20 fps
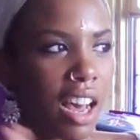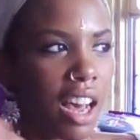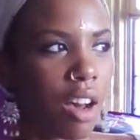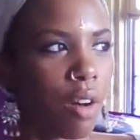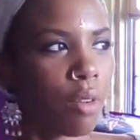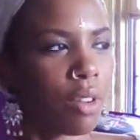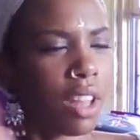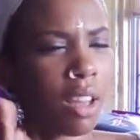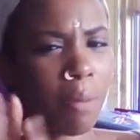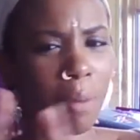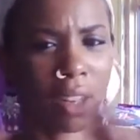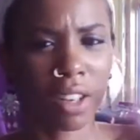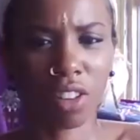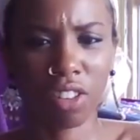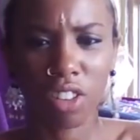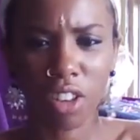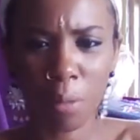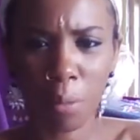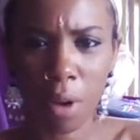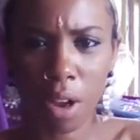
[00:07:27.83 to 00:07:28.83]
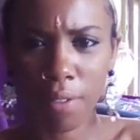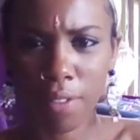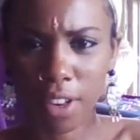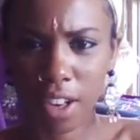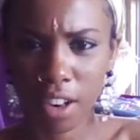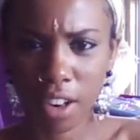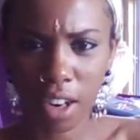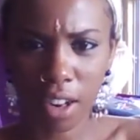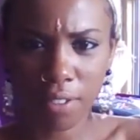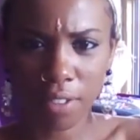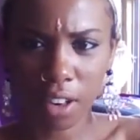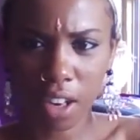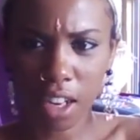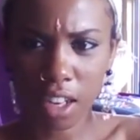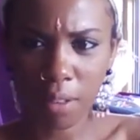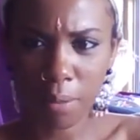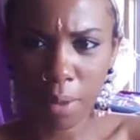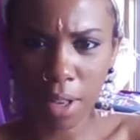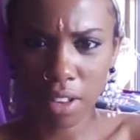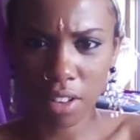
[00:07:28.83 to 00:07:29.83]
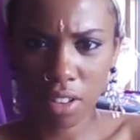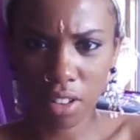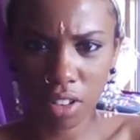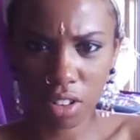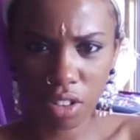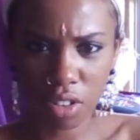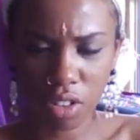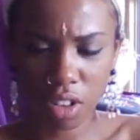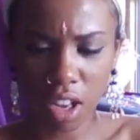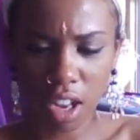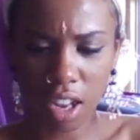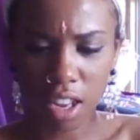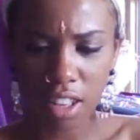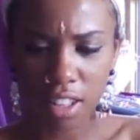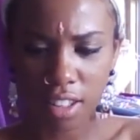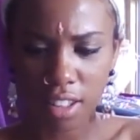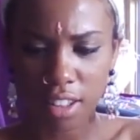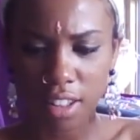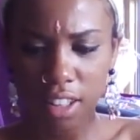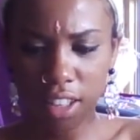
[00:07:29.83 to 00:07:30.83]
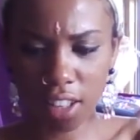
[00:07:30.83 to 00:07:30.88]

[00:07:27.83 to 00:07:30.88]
How was I about to jump off of here and I forgot to mention this to you guys?